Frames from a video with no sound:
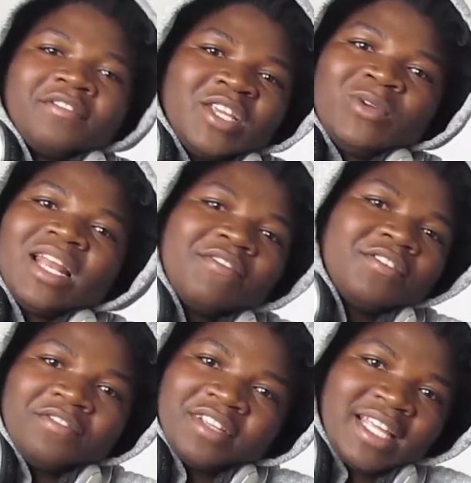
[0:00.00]
You
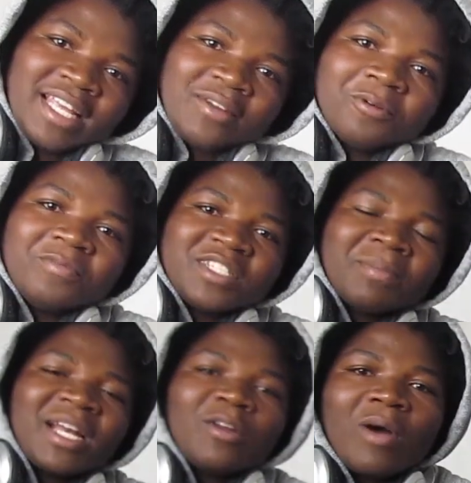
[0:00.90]
left vegan. Kumfesa.
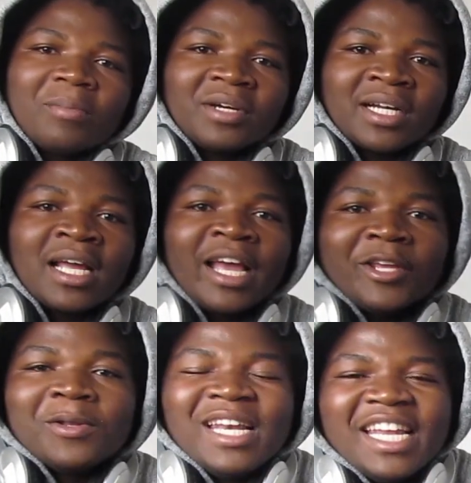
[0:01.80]
Mara lukambori.
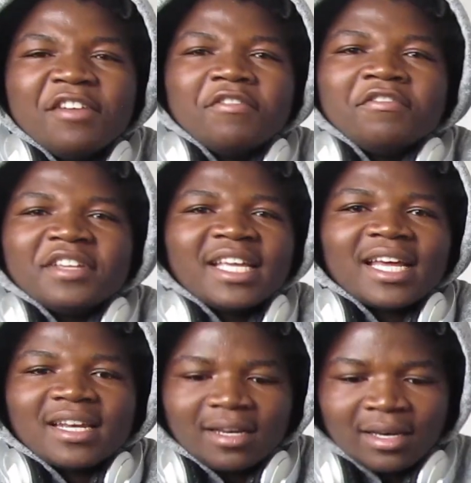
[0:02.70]
You leave
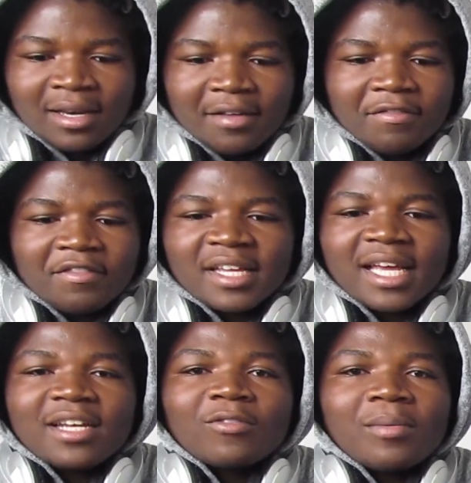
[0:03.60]
vegan. Leave
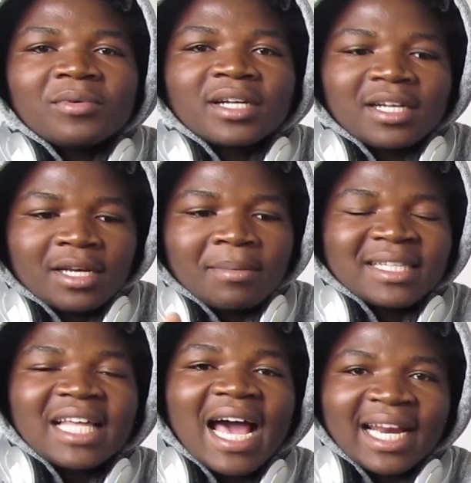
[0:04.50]
vegan. Lukambori
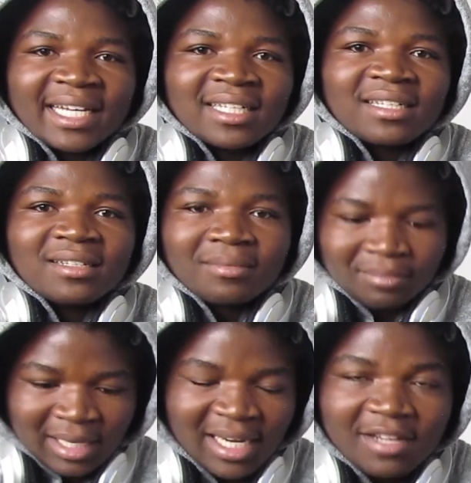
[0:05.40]
dematari.
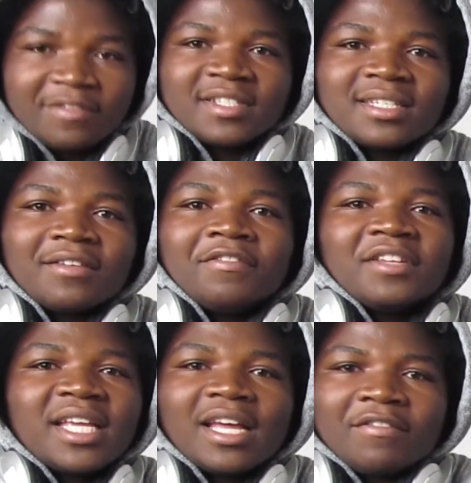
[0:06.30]
Leaves
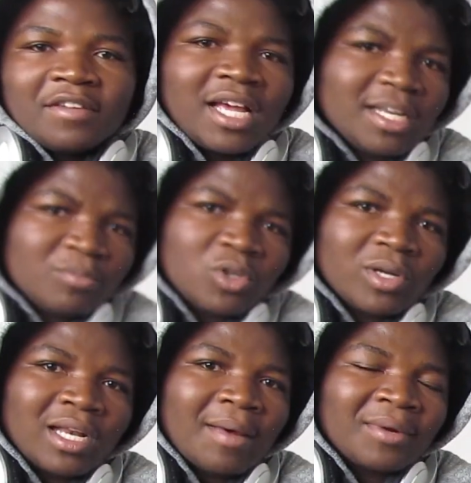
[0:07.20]
vegan. Vegan
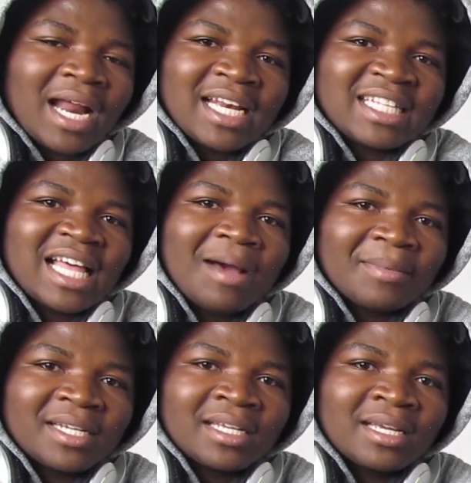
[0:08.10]
imtona nabora alena
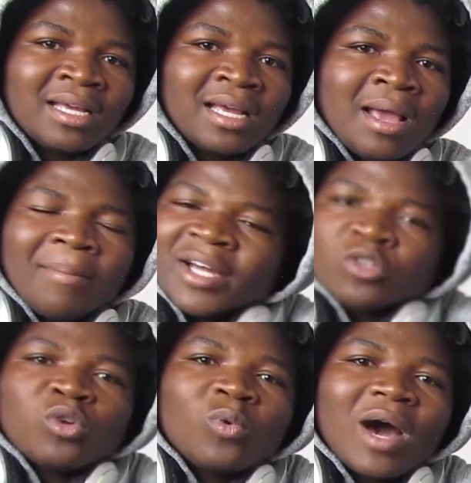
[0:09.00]
amani. But
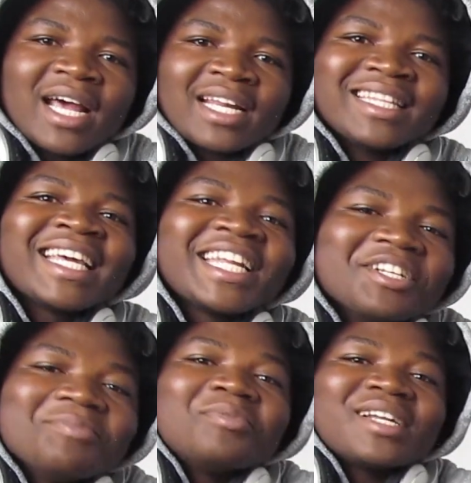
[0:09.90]
don't worry. The
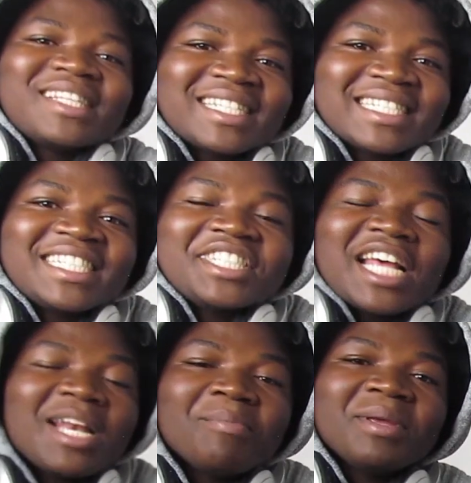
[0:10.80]
Green Brothers
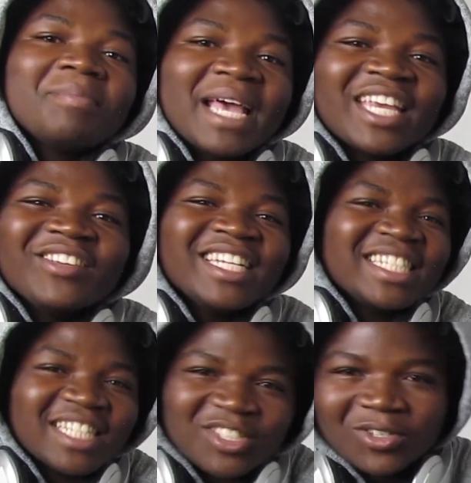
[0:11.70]
shall be back in
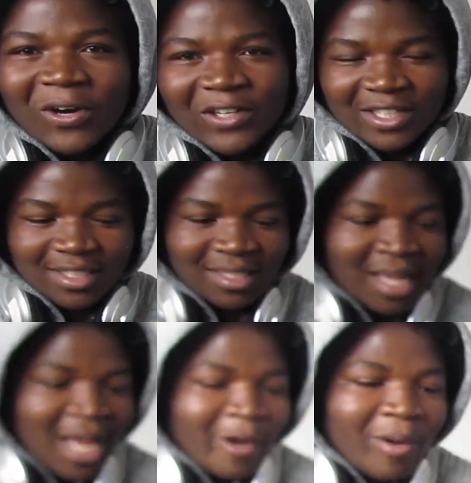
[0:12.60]
ninjas turtles.
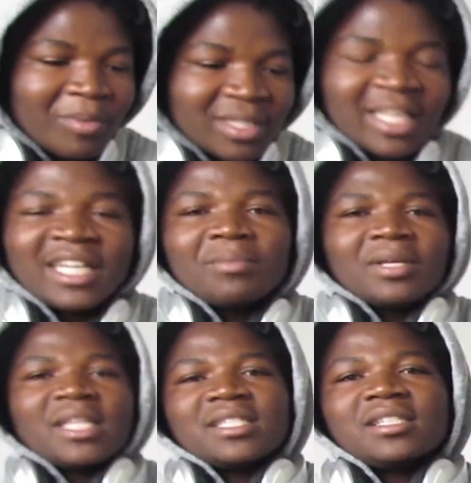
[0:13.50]
Lukambori the Green
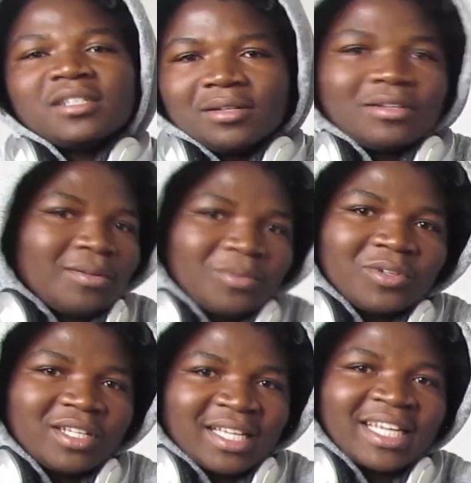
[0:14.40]
Brothers.
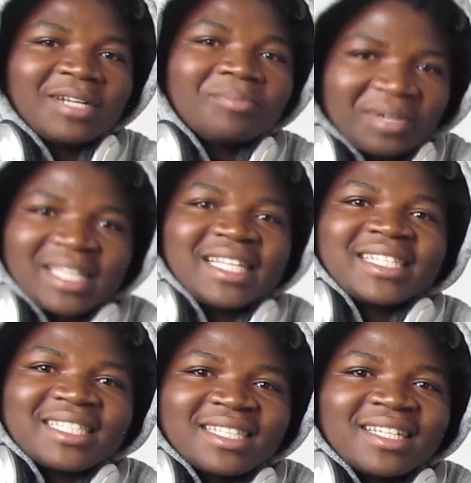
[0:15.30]
The Green
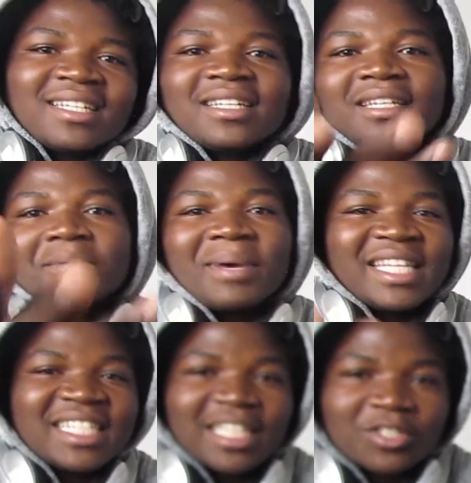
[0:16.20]
Brothers. The
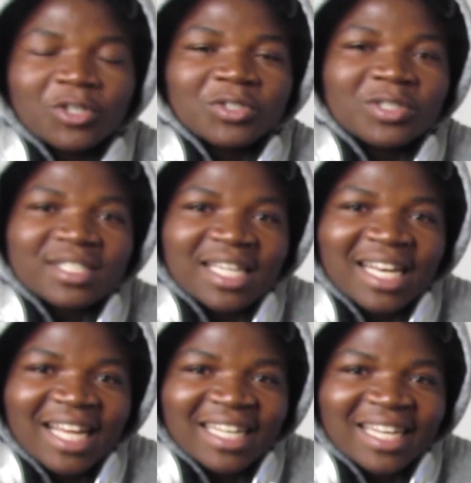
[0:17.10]
ninja turtles.
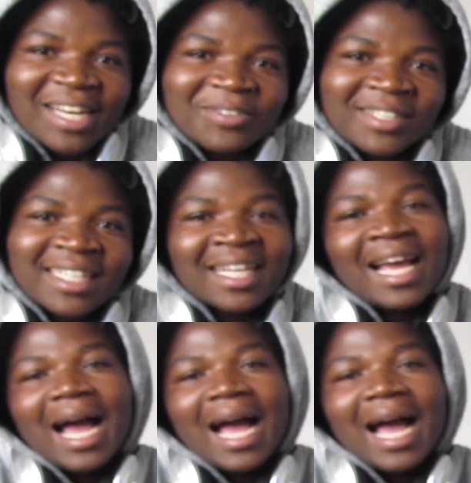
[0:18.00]
Ela ni ana wari.